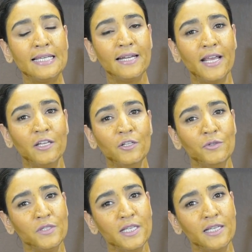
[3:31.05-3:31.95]
and I can
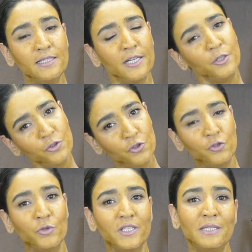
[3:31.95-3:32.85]
use it, and you
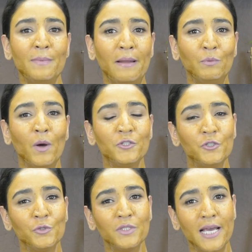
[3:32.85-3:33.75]
should use it about 1
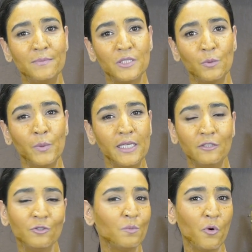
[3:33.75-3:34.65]
to 2 times a
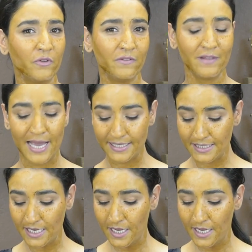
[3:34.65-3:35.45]
week, no more than that.